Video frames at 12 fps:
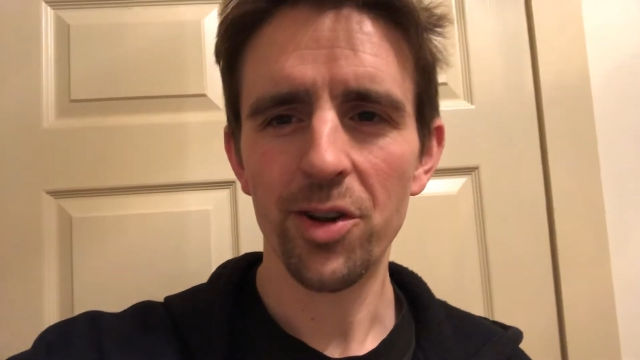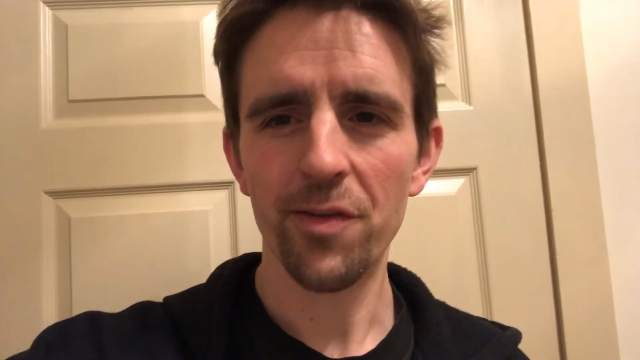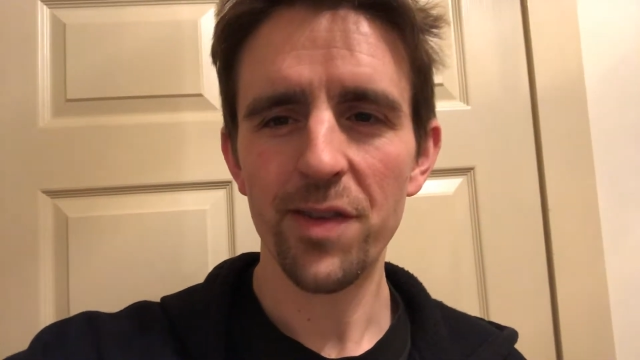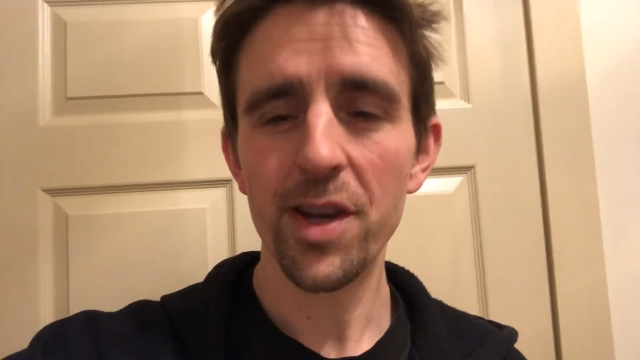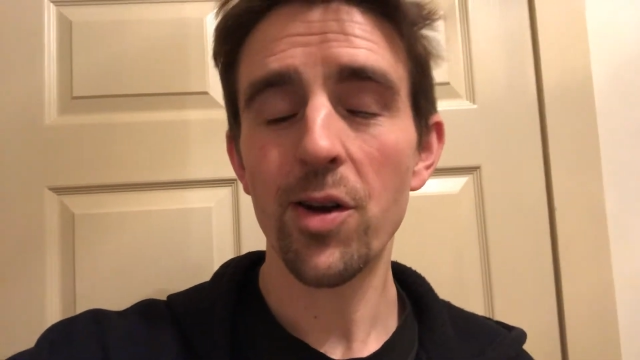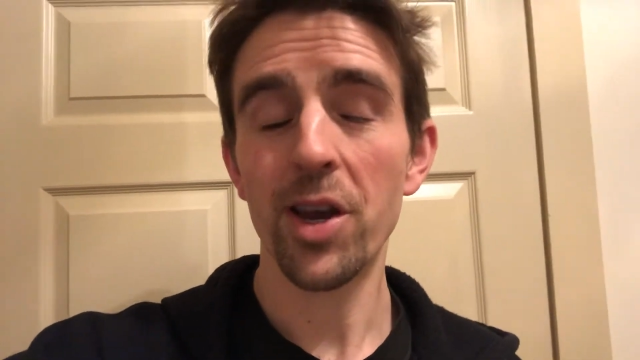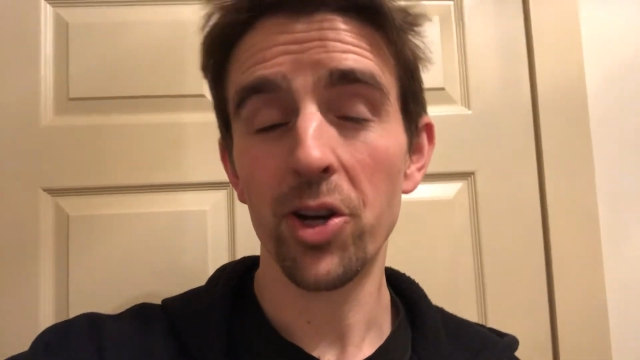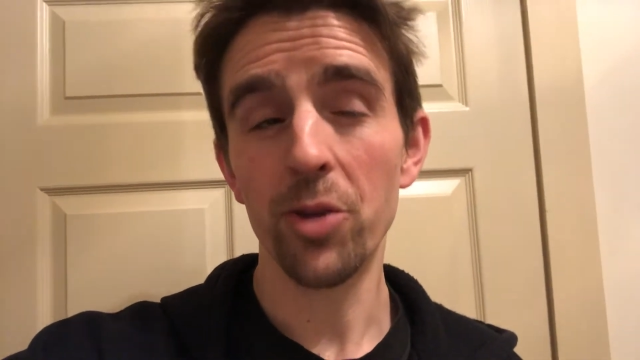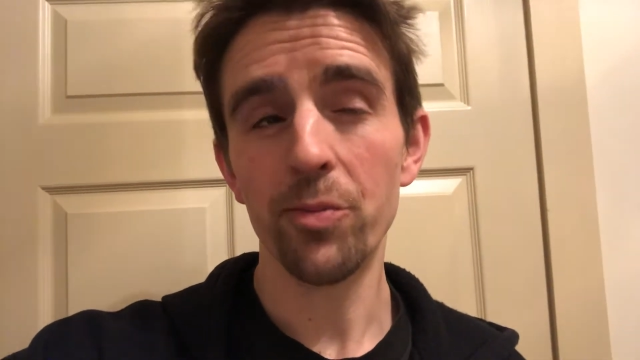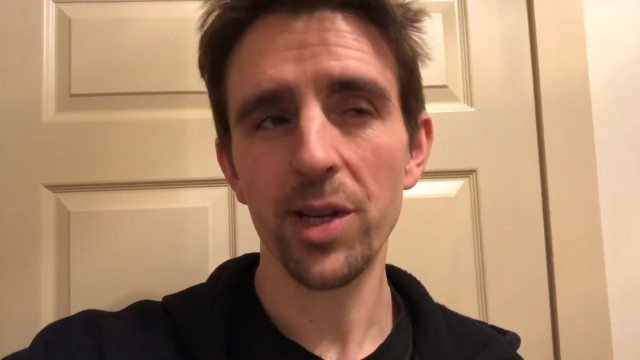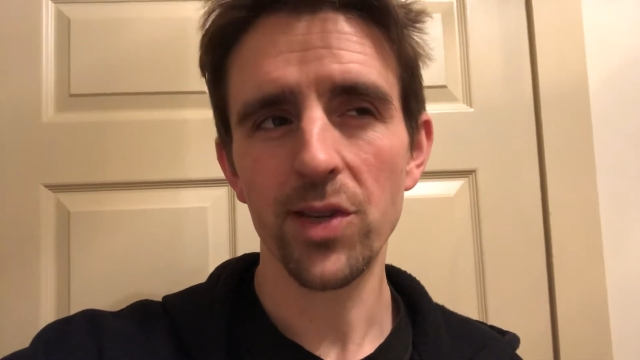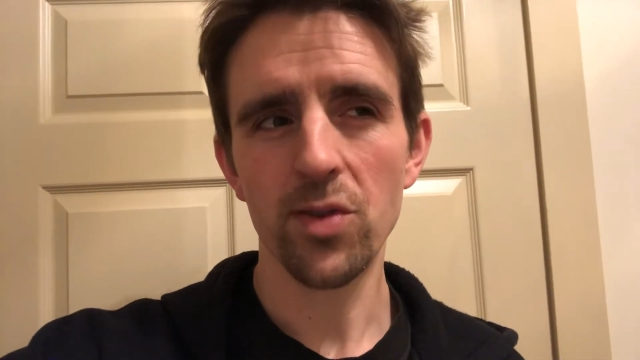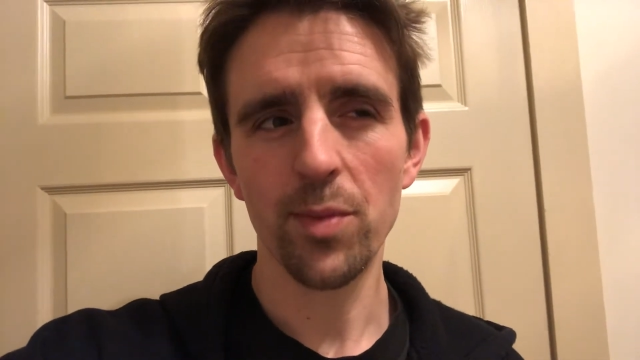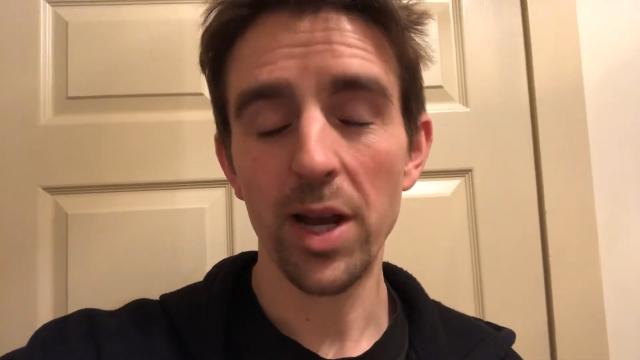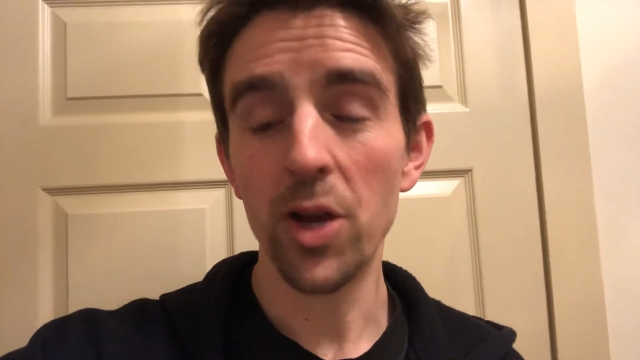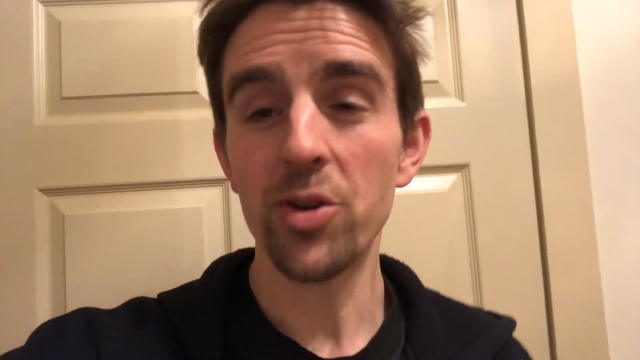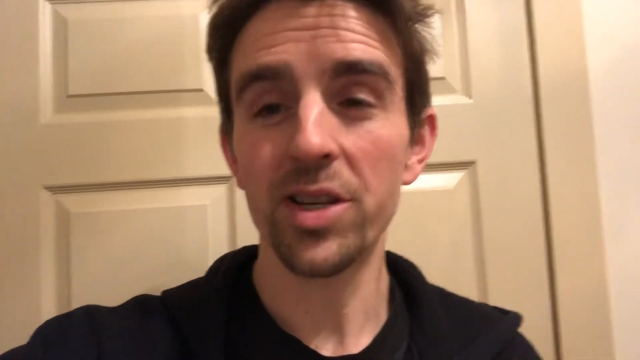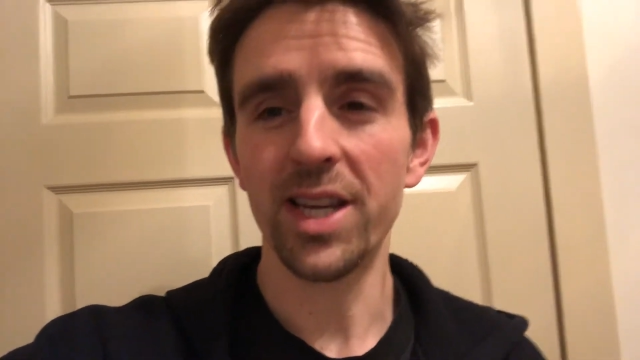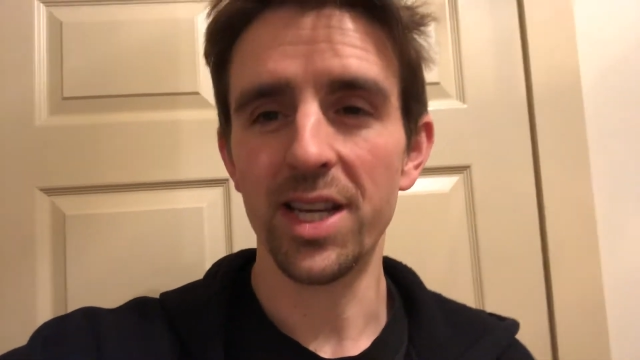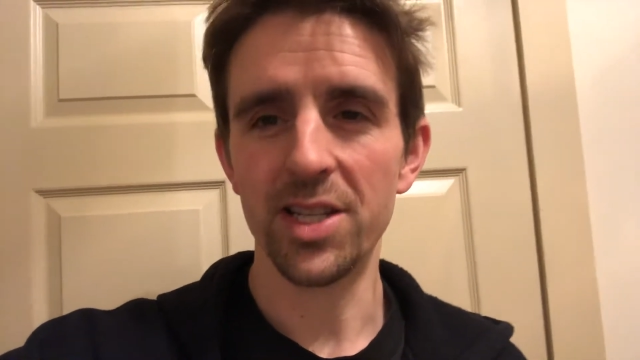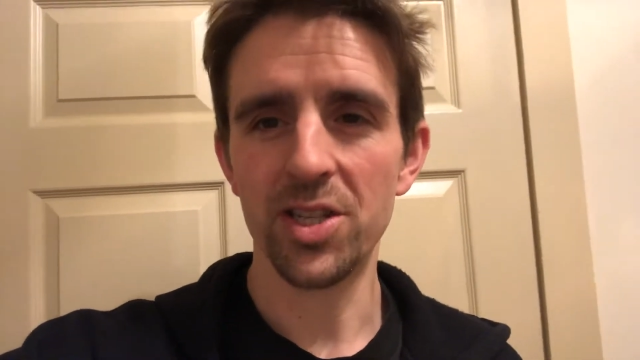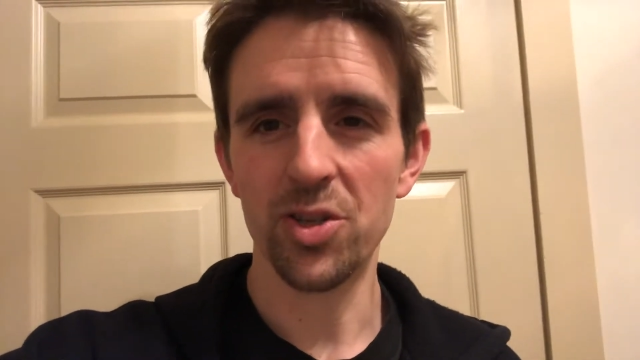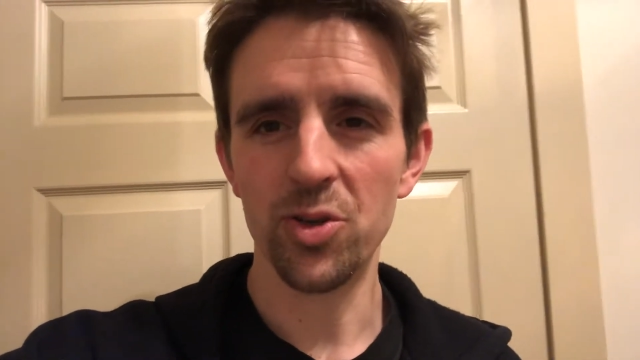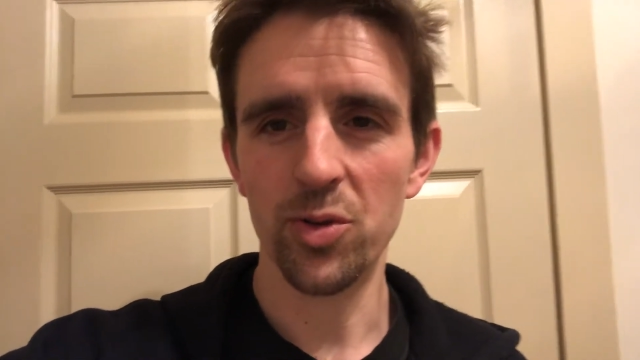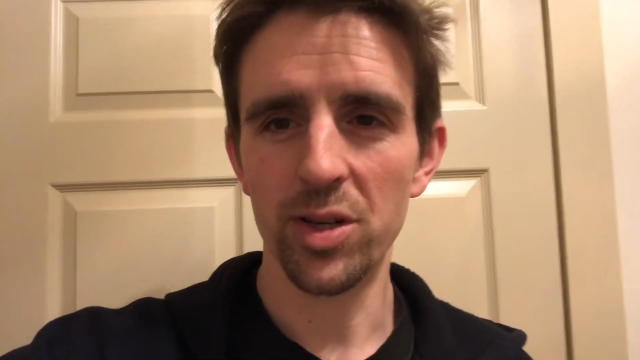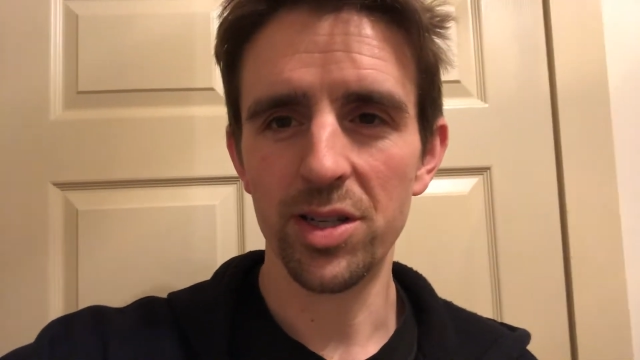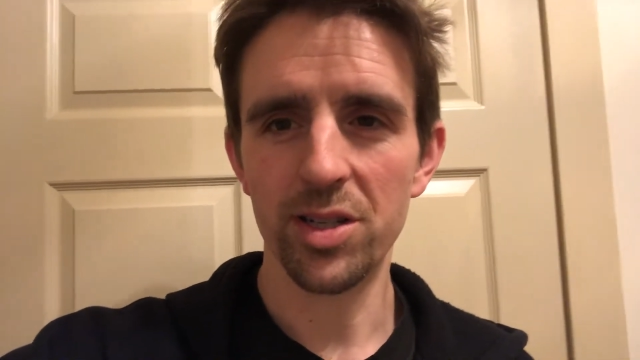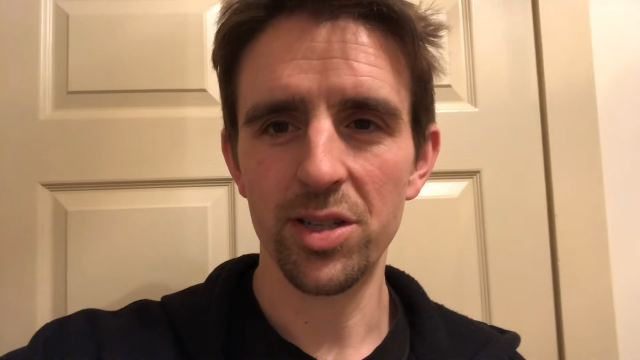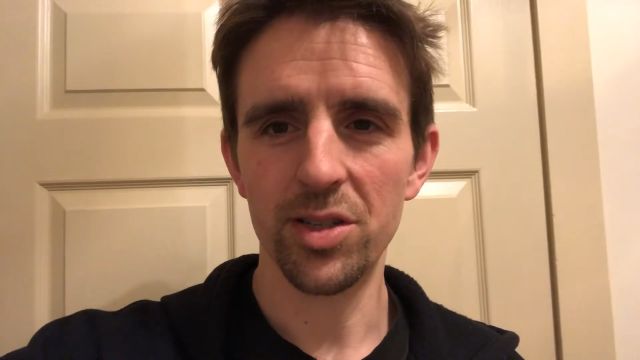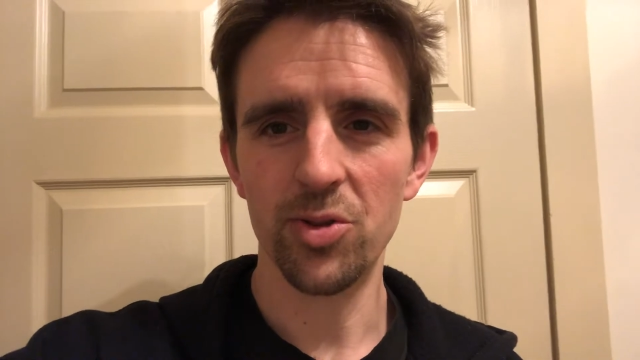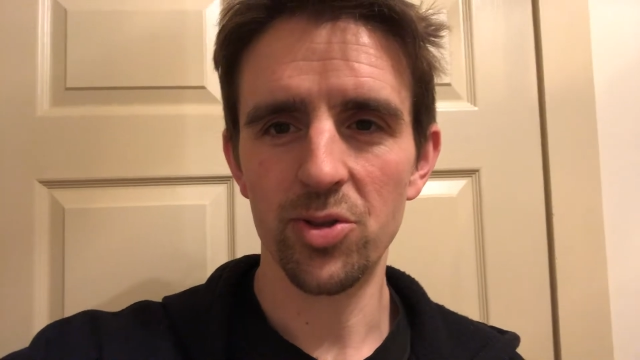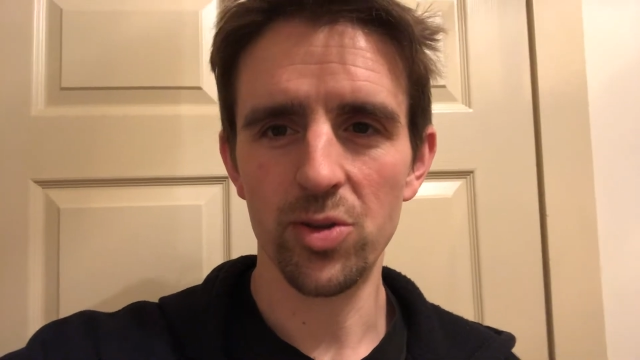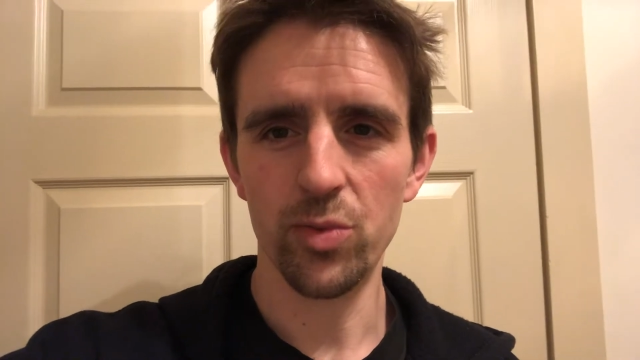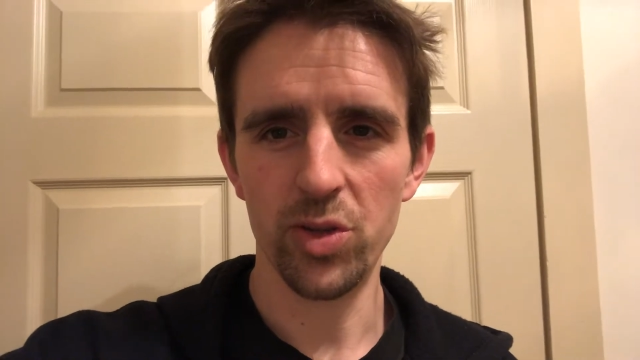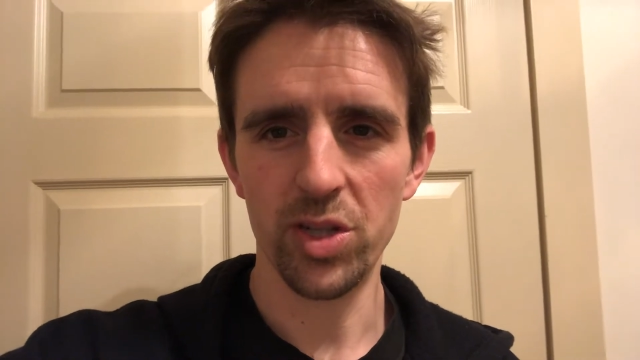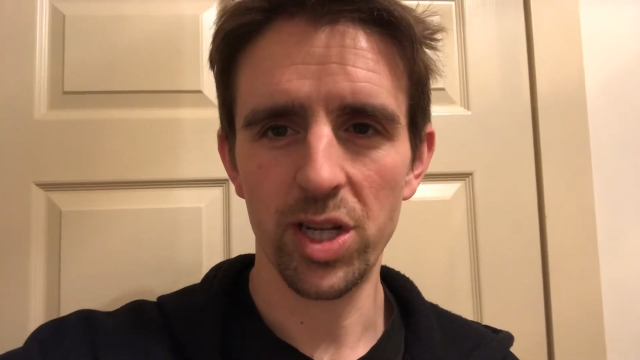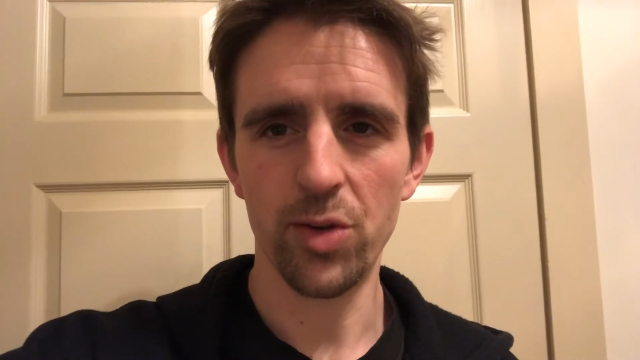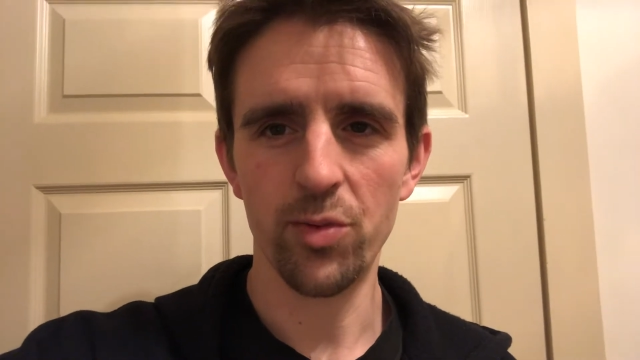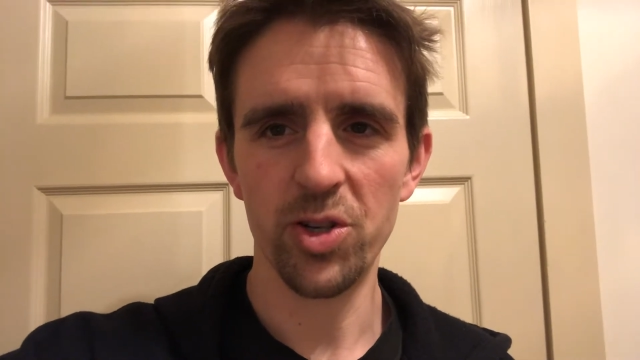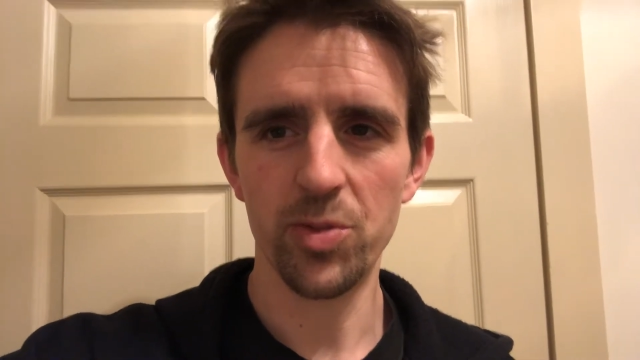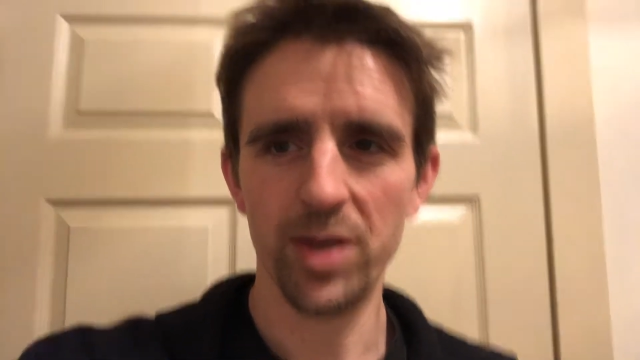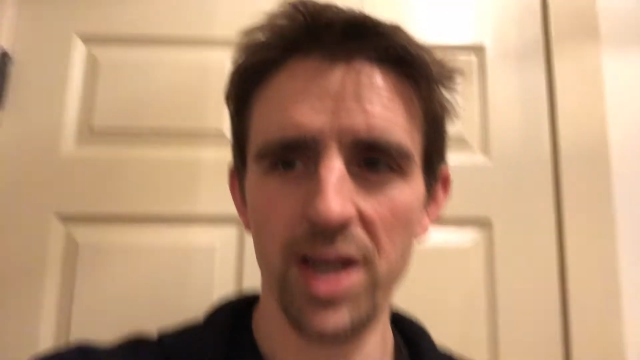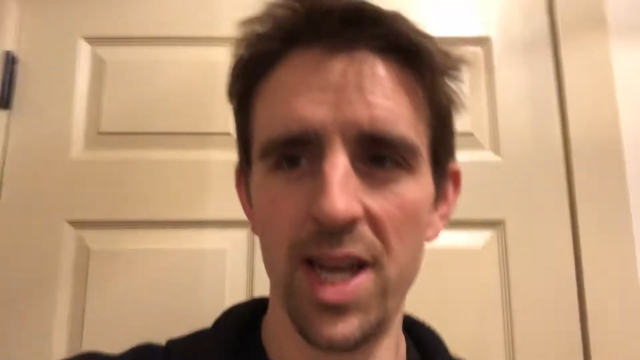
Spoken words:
figure out a good place for my own kids to do some music enrichment,